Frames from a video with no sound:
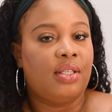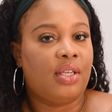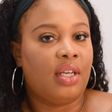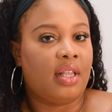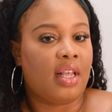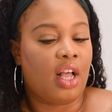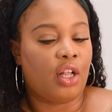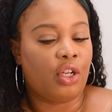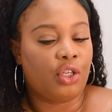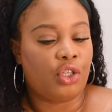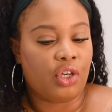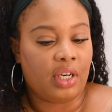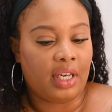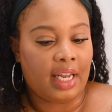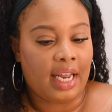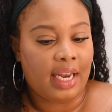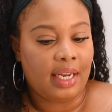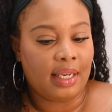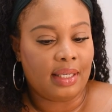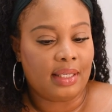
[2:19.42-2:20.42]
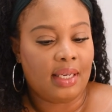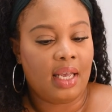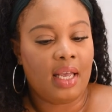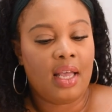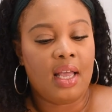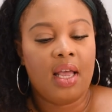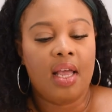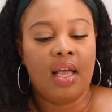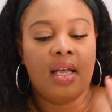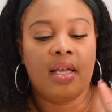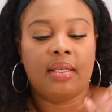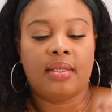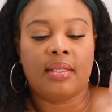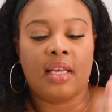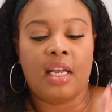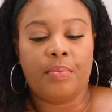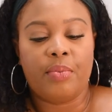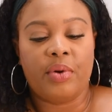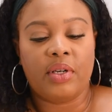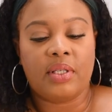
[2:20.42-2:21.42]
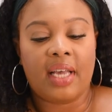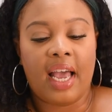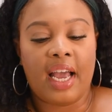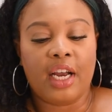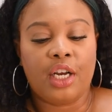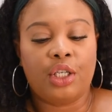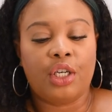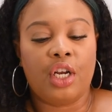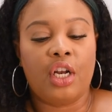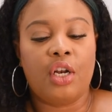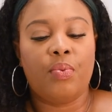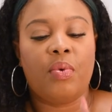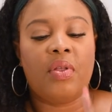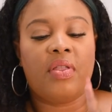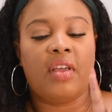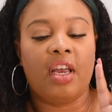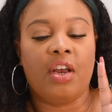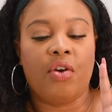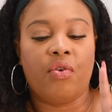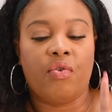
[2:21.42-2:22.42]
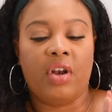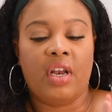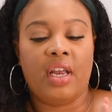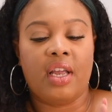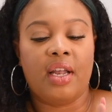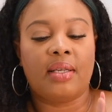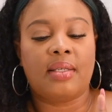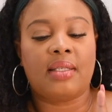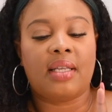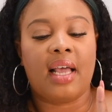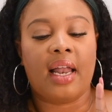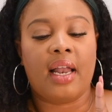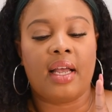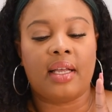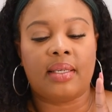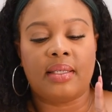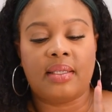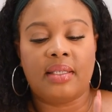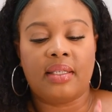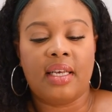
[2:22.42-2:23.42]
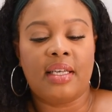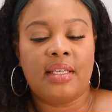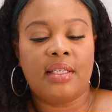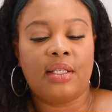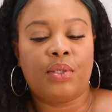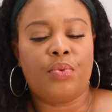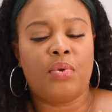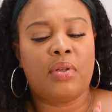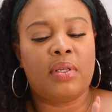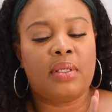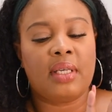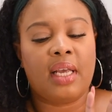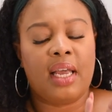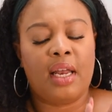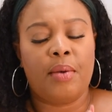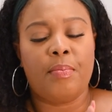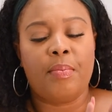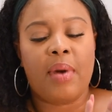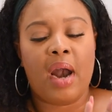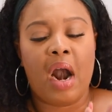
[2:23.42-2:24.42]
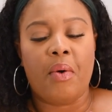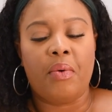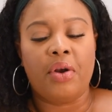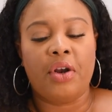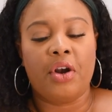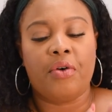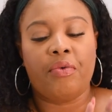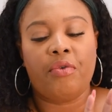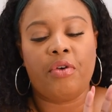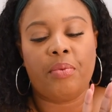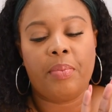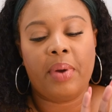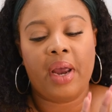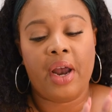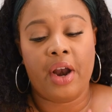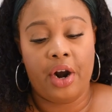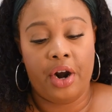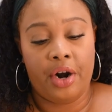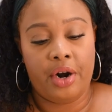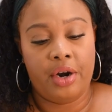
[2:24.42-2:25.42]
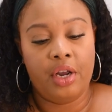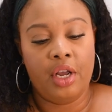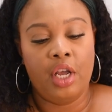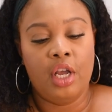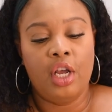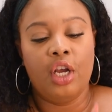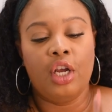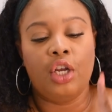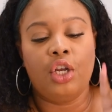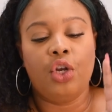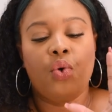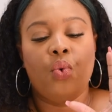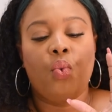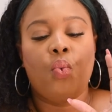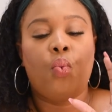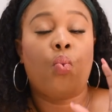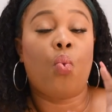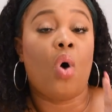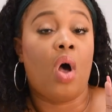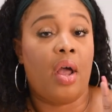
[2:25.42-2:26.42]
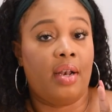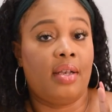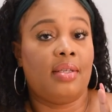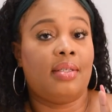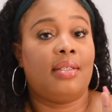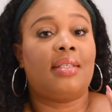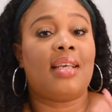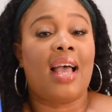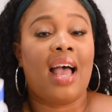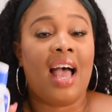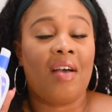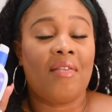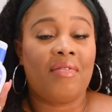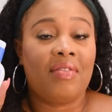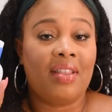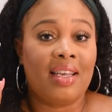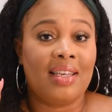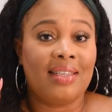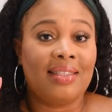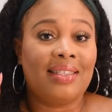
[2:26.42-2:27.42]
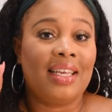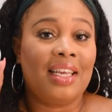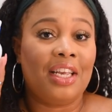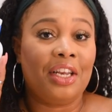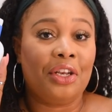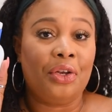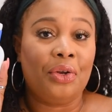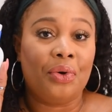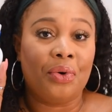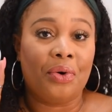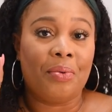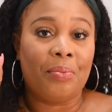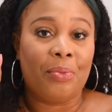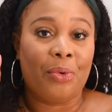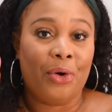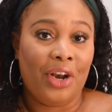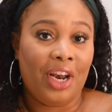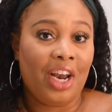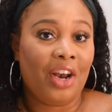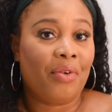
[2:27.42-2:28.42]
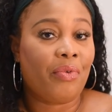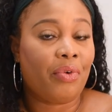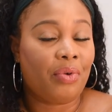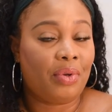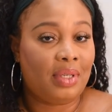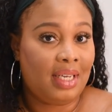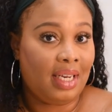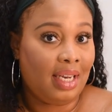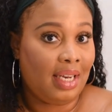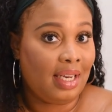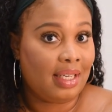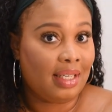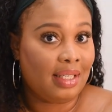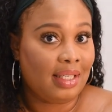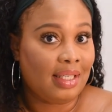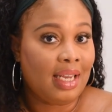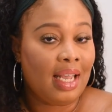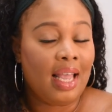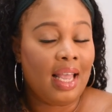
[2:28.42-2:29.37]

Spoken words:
to the ultralight. Sun protection with ingredients that assist with skin barrier repair. You want to have this in your morning routine.